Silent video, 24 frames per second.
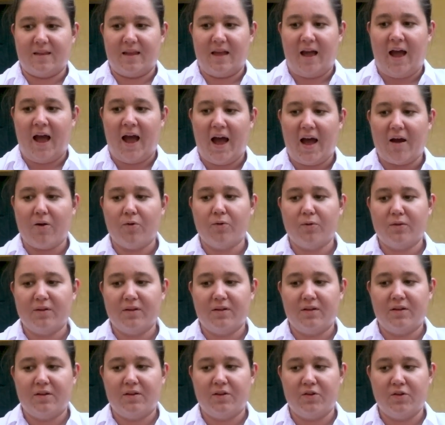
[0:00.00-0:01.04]
how
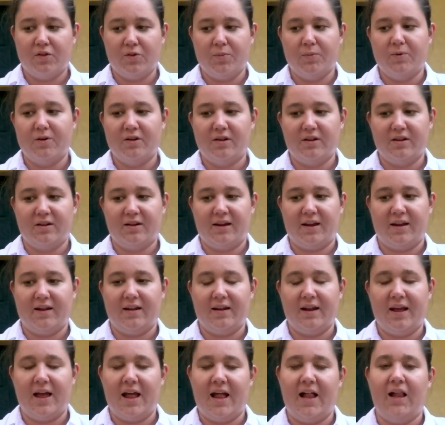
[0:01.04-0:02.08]
humor
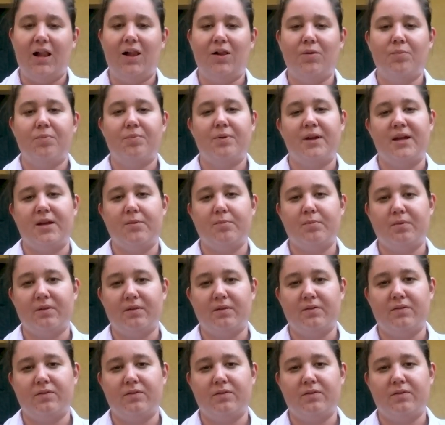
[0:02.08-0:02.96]
can help people